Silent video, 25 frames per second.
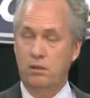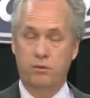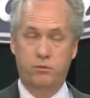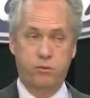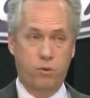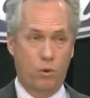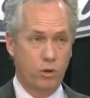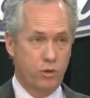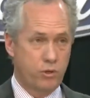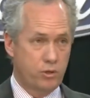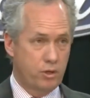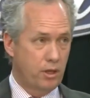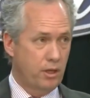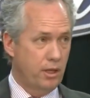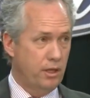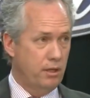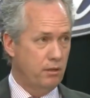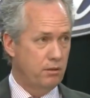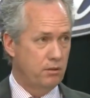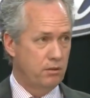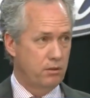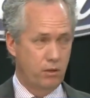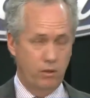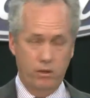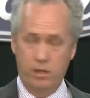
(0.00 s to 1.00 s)
Fortunately,
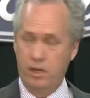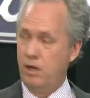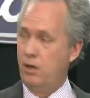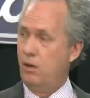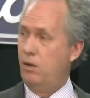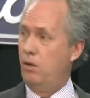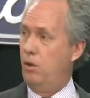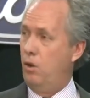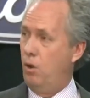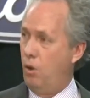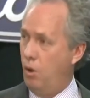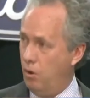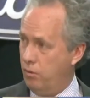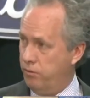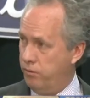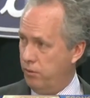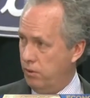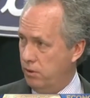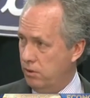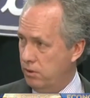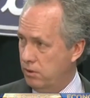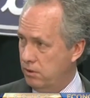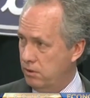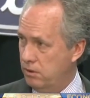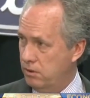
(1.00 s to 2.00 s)
you're here in
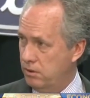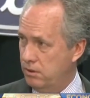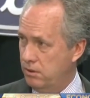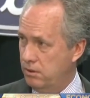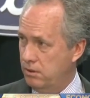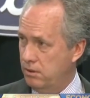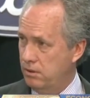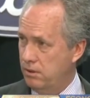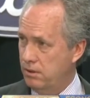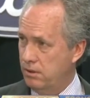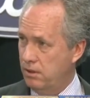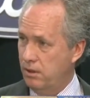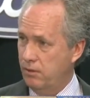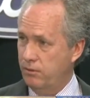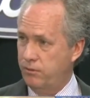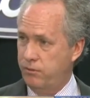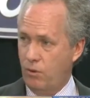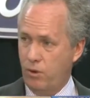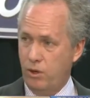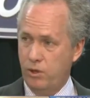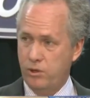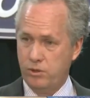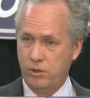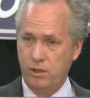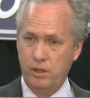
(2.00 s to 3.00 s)
Louisville. And
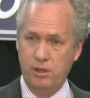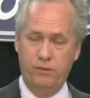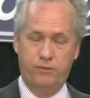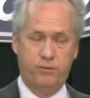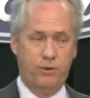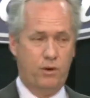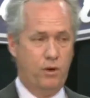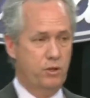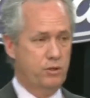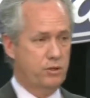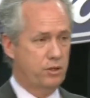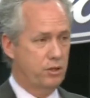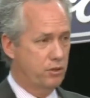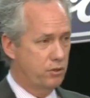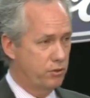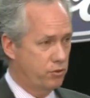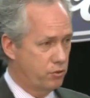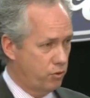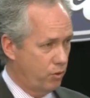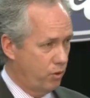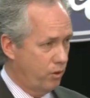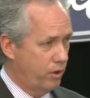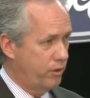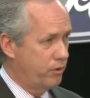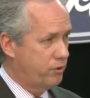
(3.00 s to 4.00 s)
fortunately, the folks in
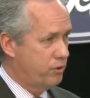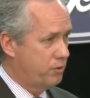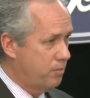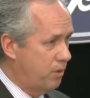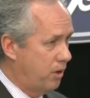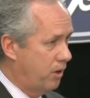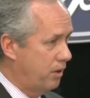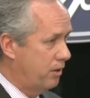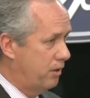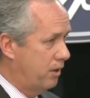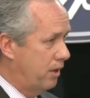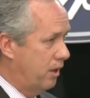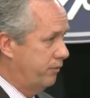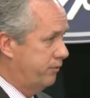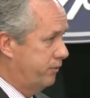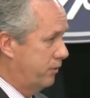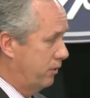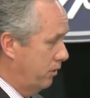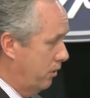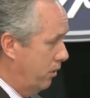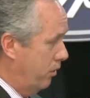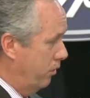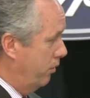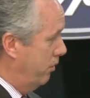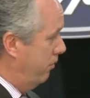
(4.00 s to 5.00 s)
Detroit are smart enough to
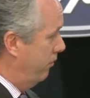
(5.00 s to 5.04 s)
know to